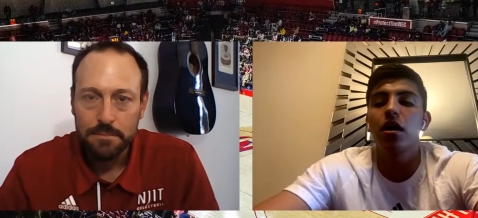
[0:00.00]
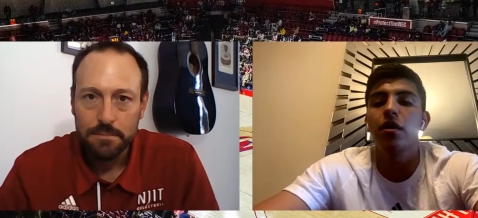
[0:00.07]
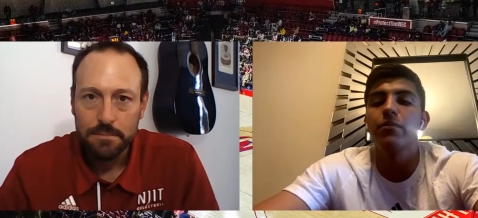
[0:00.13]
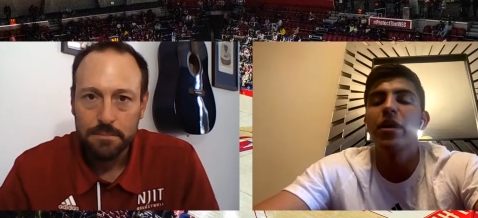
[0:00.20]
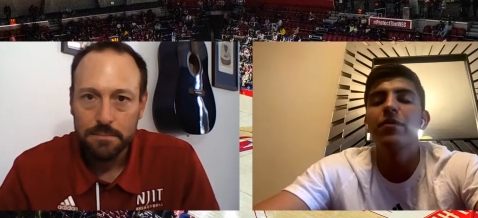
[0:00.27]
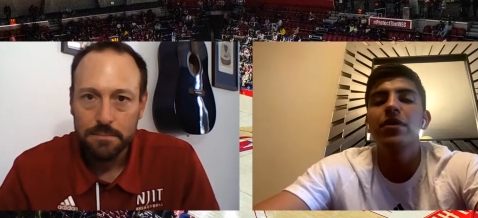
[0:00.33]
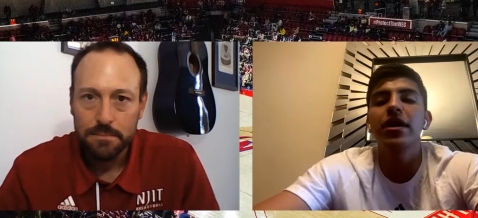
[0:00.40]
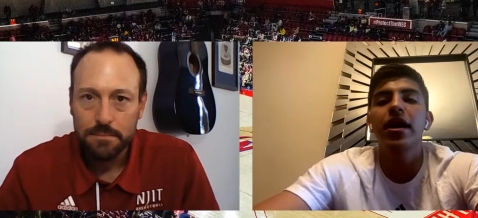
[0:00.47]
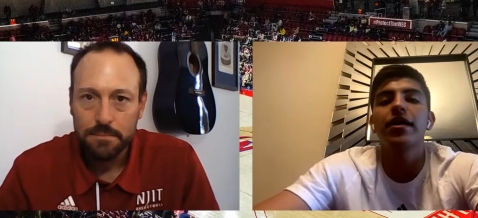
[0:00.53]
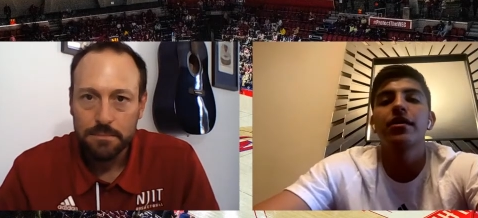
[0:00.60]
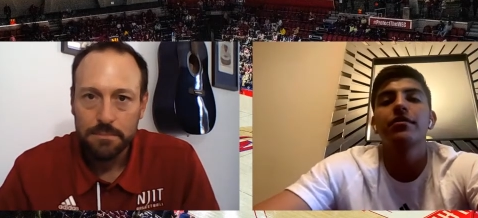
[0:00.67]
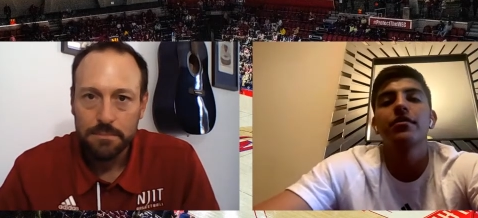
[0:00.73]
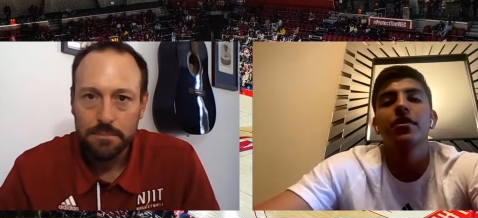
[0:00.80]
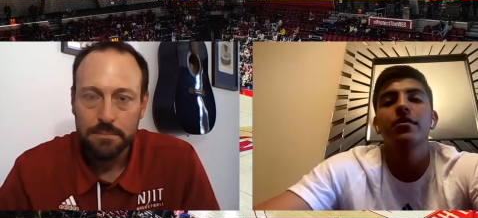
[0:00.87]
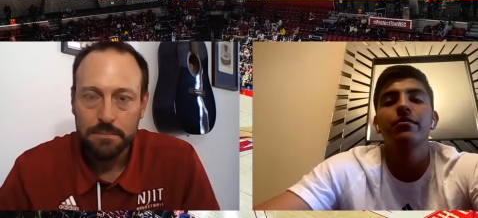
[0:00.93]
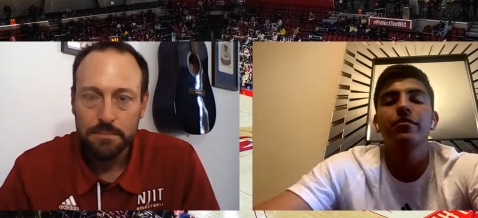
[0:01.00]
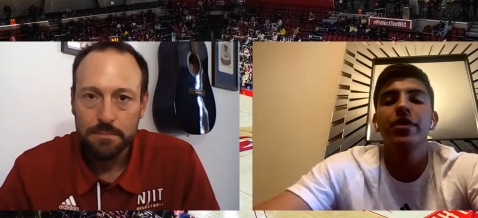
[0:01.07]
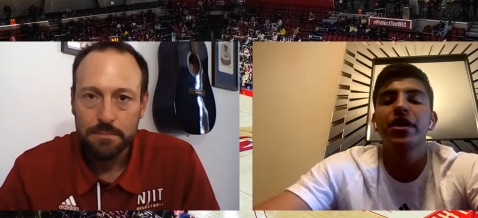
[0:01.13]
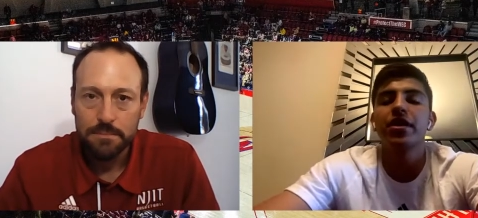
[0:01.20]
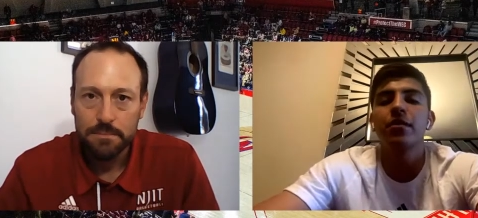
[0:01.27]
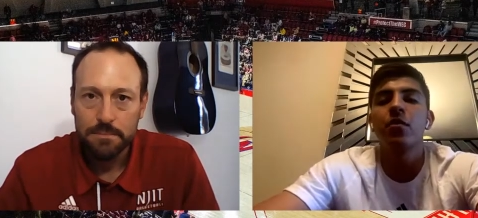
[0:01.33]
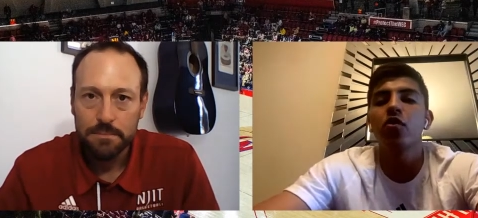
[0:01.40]
Speaker 1: Uh, maybe not
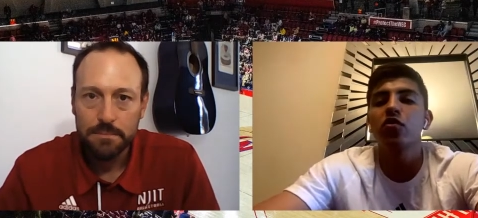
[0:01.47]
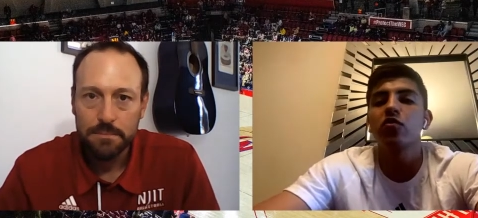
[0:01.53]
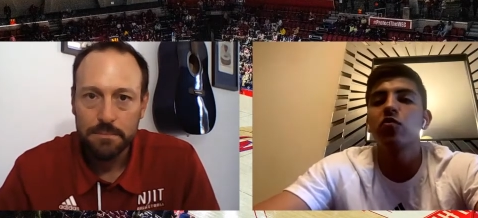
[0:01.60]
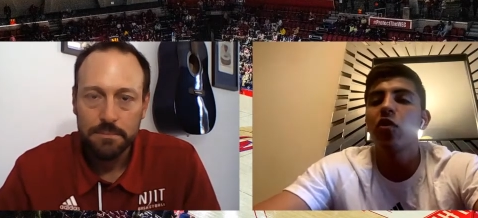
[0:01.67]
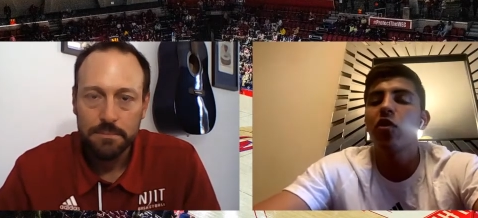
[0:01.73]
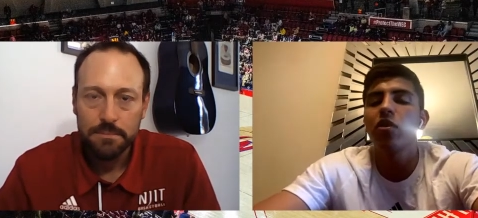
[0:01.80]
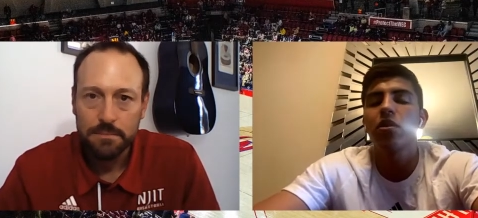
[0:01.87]
being the most